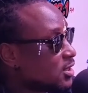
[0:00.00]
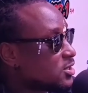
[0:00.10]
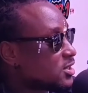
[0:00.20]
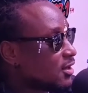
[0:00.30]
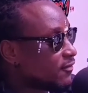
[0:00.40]

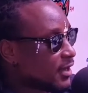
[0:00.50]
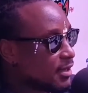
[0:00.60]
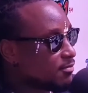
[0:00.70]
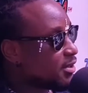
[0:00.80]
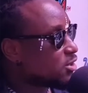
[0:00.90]
stuff,
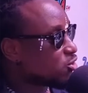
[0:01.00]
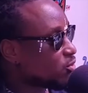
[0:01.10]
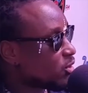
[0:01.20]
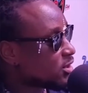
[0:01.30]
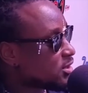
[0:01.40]
and based
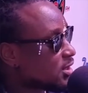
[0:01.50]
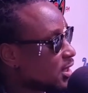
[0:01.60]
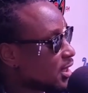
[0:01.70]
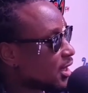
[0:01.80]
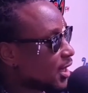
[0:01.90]
on what
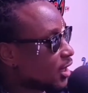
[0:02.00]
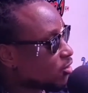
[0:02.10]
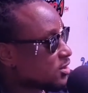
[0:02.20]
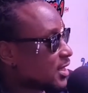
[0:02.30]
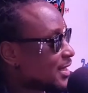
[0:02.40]

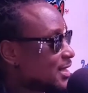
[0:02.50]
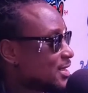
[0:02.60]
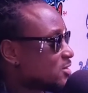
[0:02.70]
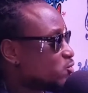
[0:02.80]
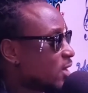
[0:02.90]
Arnold said, I think
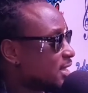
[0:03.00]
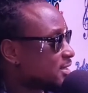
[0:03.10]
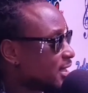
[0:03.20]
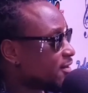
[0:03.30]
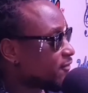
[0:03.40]
it's
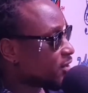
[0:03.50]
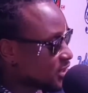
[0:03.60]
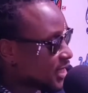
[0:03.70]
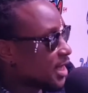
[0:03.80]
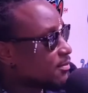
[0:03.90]
wise enough.
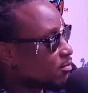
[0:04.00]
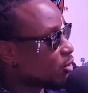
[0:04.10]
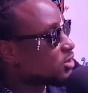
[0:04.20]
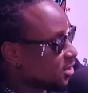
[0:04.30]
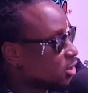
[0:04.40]
She came
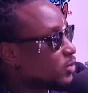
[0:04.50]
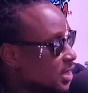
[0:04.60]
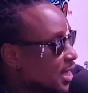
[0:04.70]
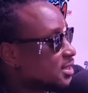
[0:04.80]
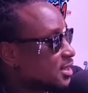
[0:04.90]
on stage with
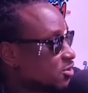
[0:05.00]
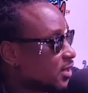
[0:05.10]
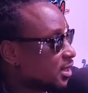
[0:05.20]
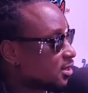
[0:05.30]
dancers, right?